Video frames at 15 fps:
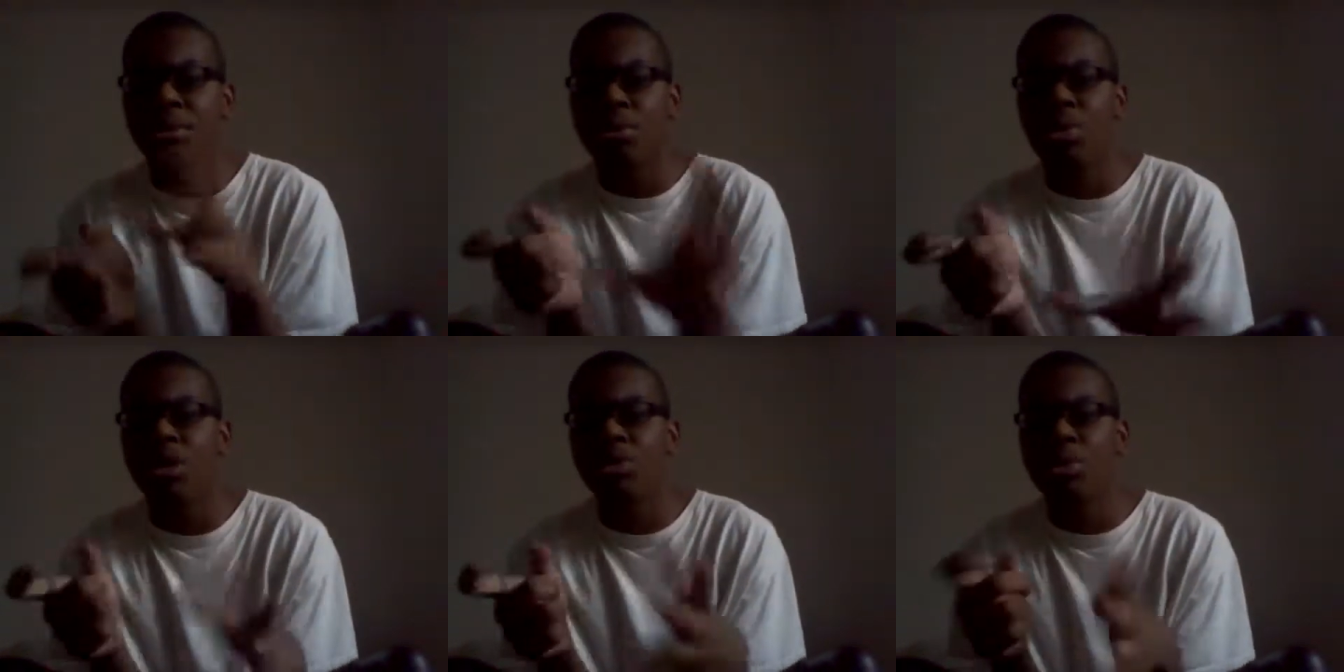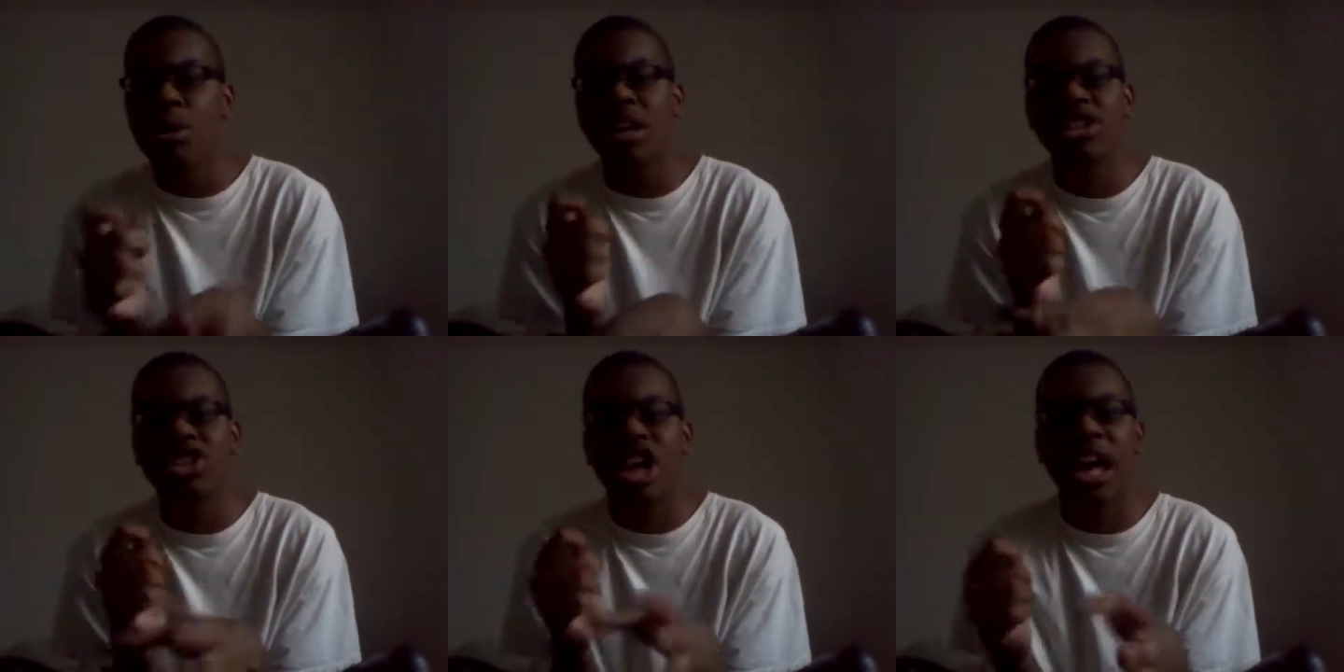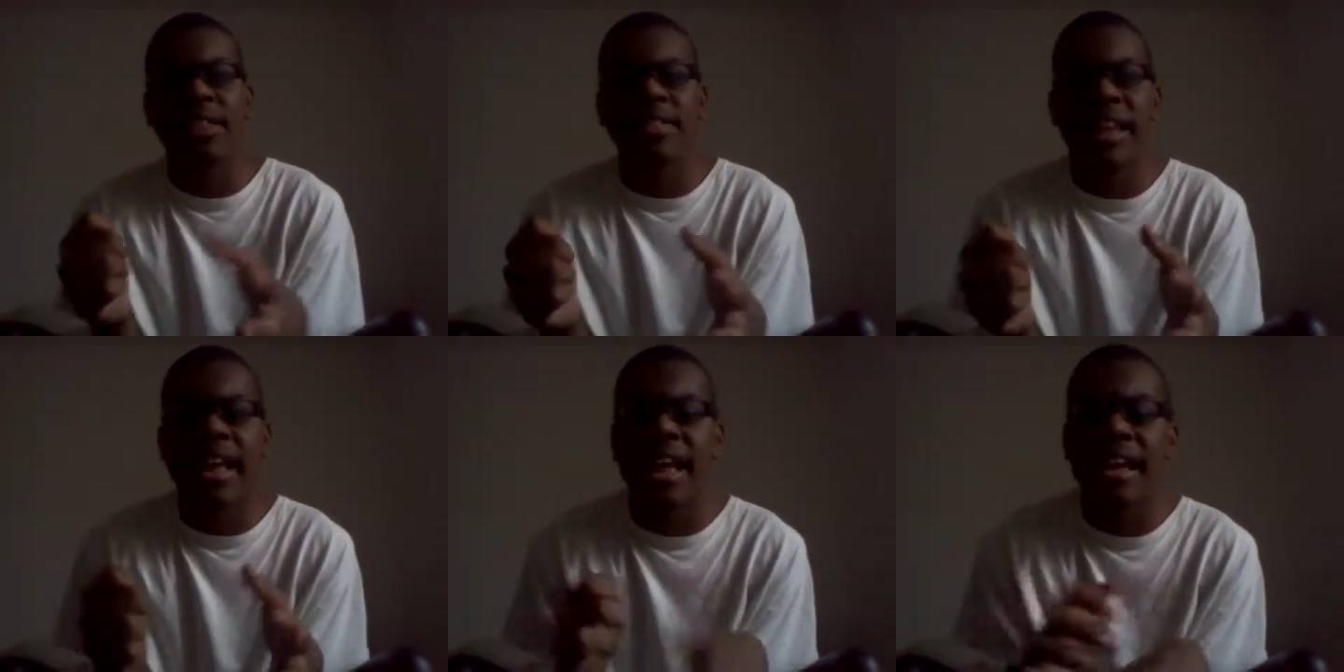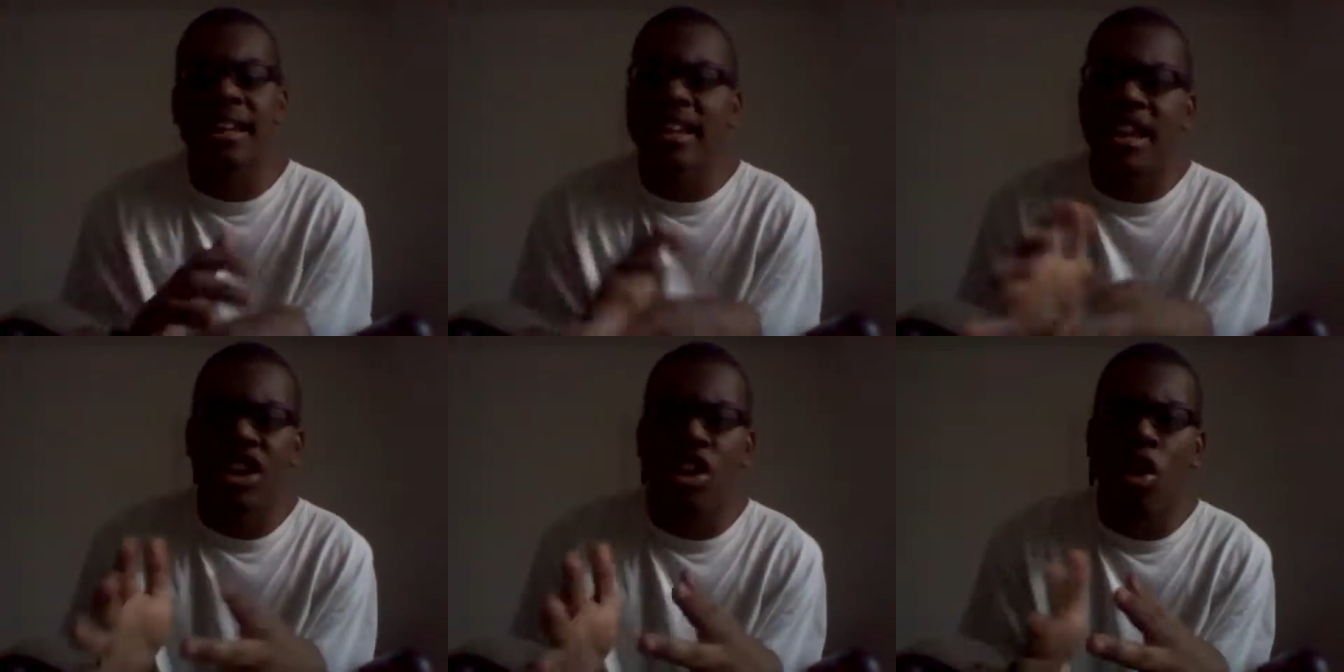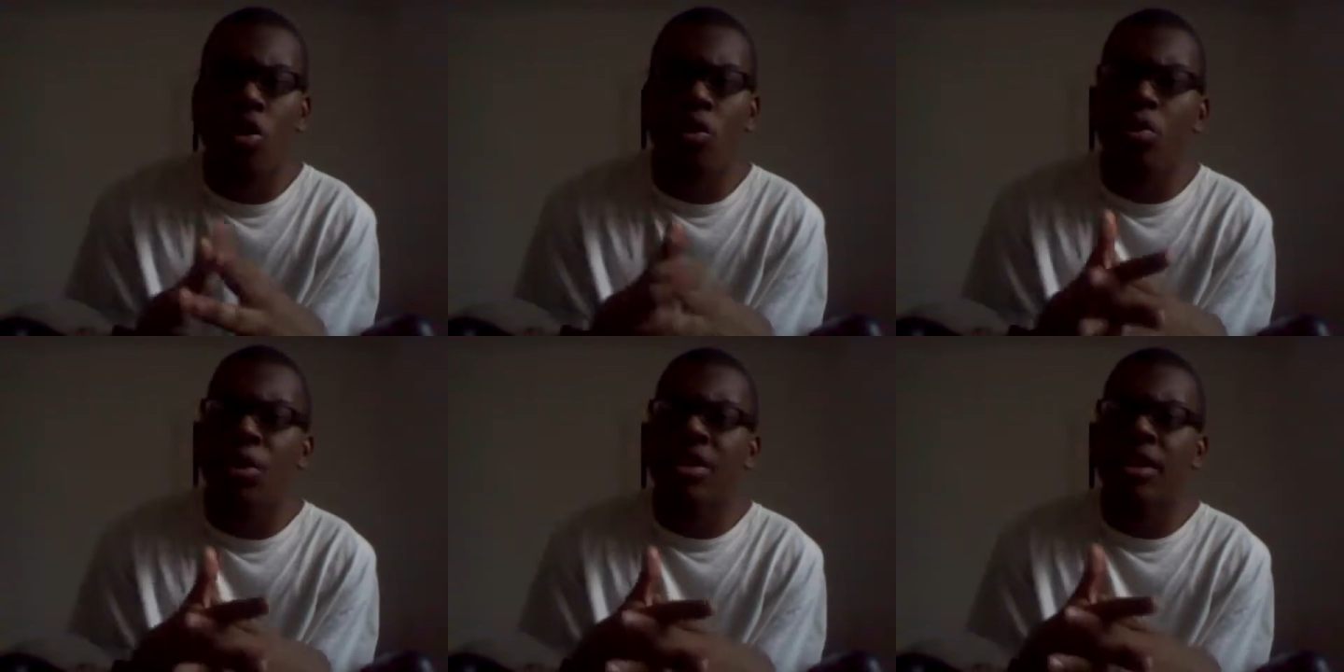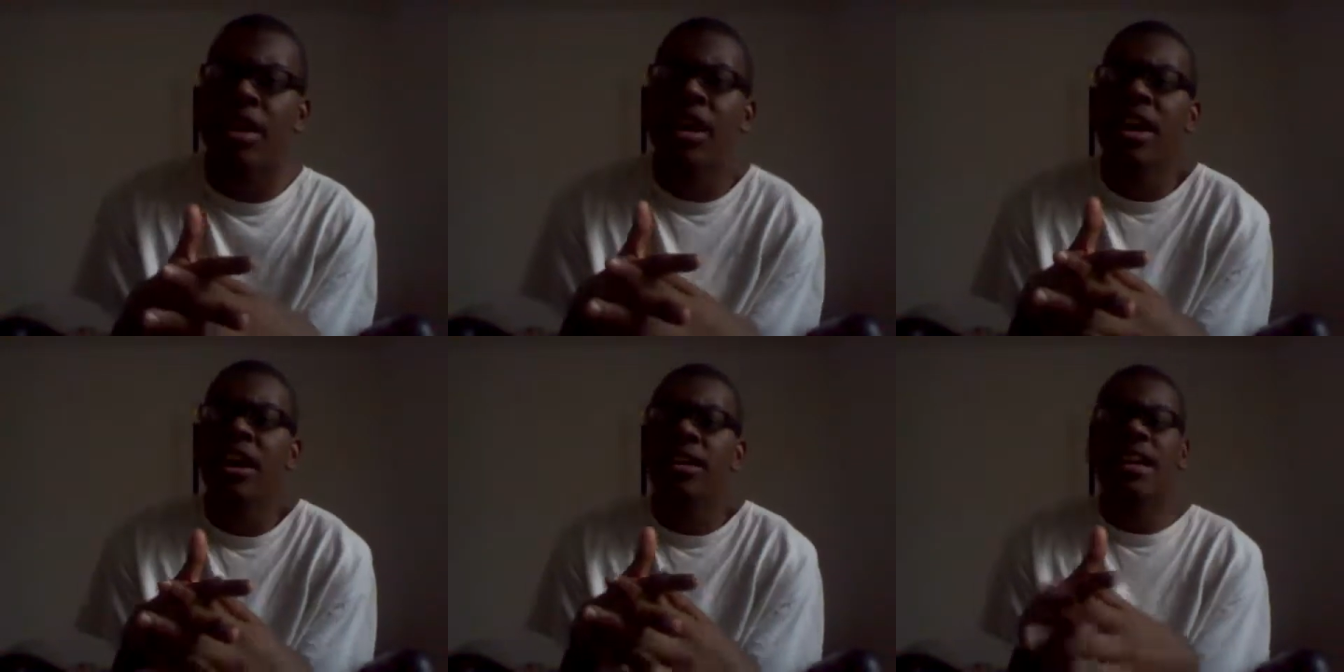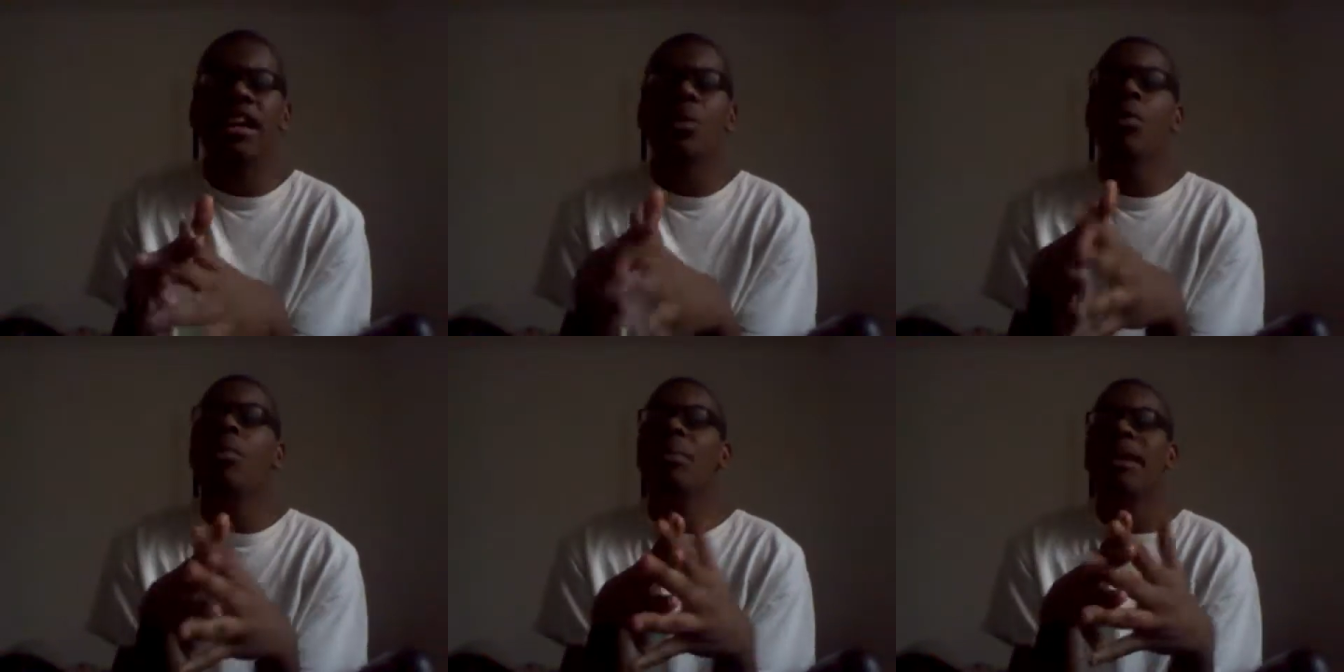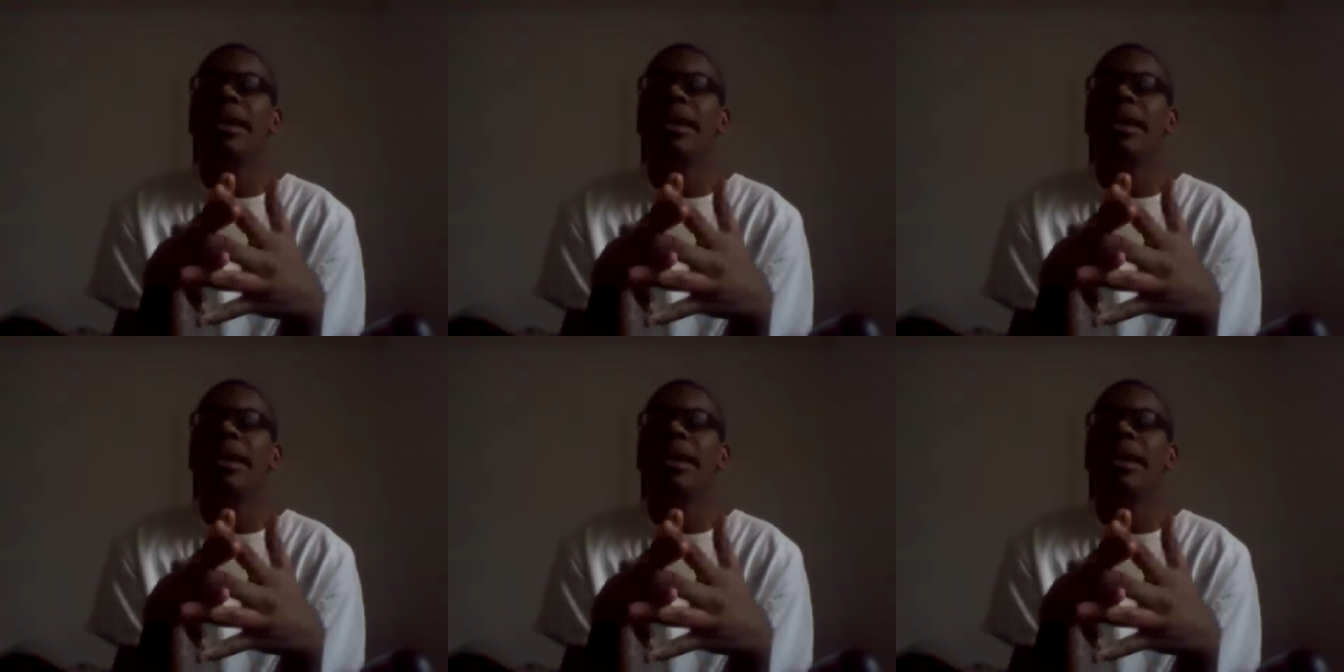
quick shot in the head and get it over with. Like, it won't be anything